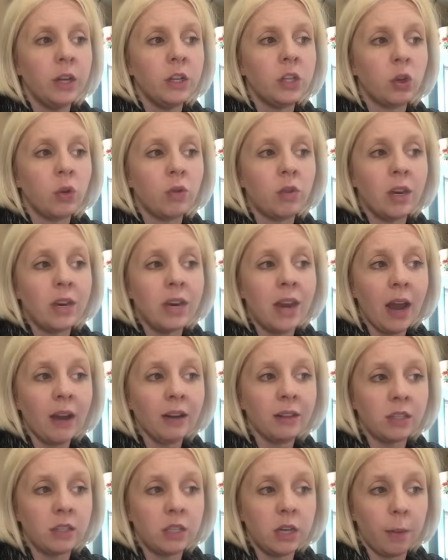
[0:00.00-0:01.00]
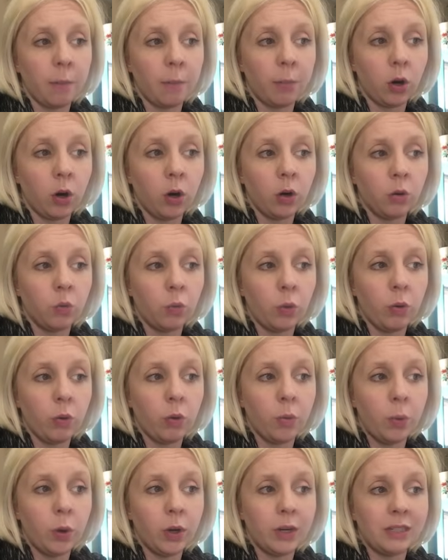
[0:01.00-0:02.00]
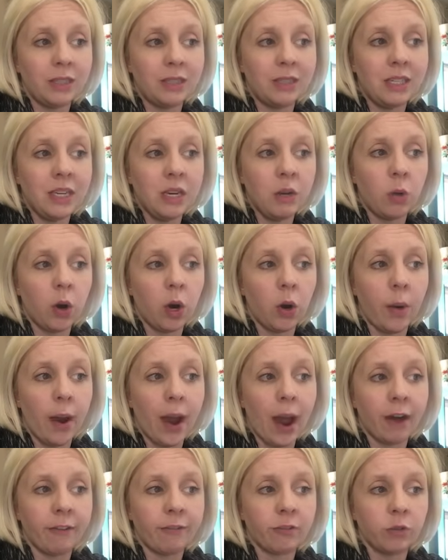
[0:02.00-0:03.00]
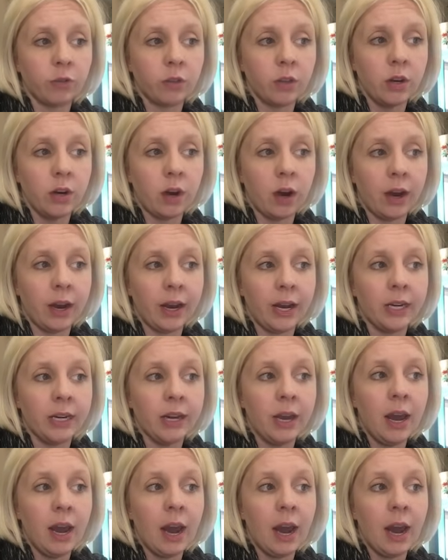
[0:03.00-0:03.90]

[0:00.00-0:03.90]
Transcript: So the next number, we would put 0 after the 9,